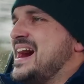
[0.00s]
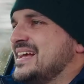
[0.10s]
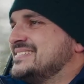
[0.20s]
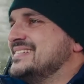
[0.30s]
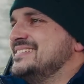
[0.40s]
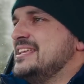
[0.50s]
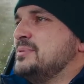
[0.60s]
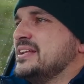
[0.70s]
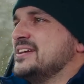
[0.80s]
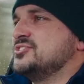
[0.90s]
Aston
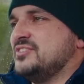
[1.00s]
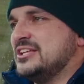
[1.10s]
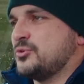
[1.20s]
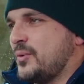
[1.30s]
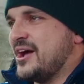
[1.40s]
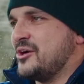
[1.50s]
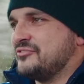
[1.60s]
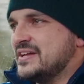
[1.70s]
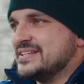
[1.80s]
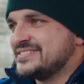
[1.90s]
DB9's
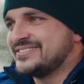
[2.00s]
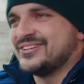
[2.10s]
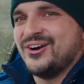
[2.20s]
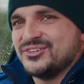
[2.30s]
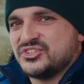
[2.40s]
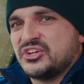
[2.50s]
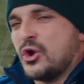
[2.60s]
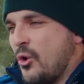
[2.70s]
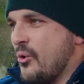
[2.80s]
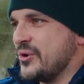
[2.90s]
V12 starts to
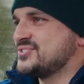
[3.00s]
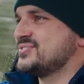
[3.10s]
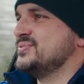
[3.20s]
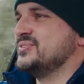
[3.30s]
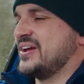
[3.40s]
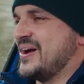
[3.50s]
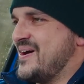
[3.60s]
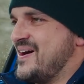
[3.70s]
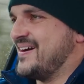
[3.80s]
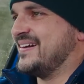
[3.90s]
course through the
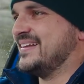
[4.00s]
car.